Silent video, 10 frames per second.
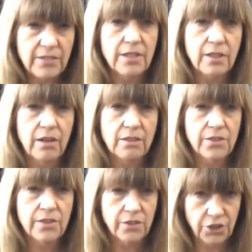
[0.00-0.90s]
it on to
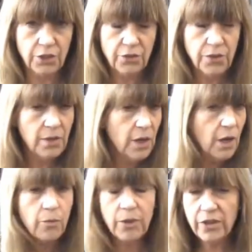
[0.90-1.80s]
their children,
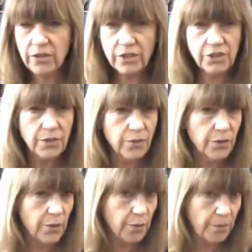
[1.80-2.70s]
whether the
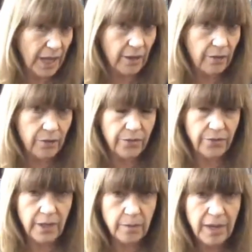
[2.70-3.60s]
children are male or
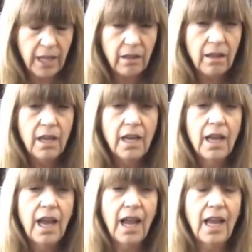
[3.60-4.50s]
female.
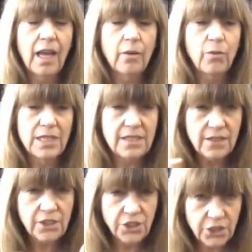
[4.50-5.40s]
And once
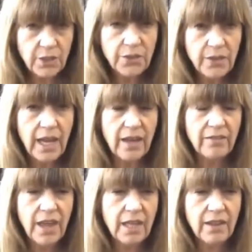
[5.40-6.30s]
the children have
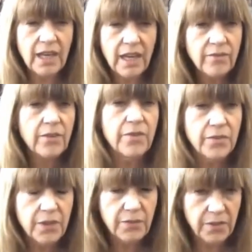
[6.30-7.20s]
that, they have a
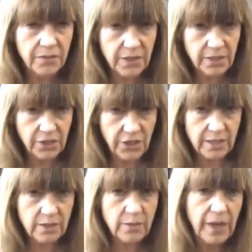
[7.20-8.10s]
50-50
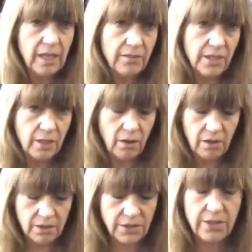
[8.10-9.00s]
chance of passing it
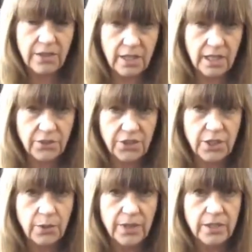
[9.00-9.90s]
on to the next
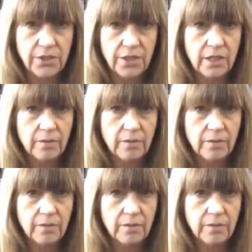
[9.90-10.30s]
generation.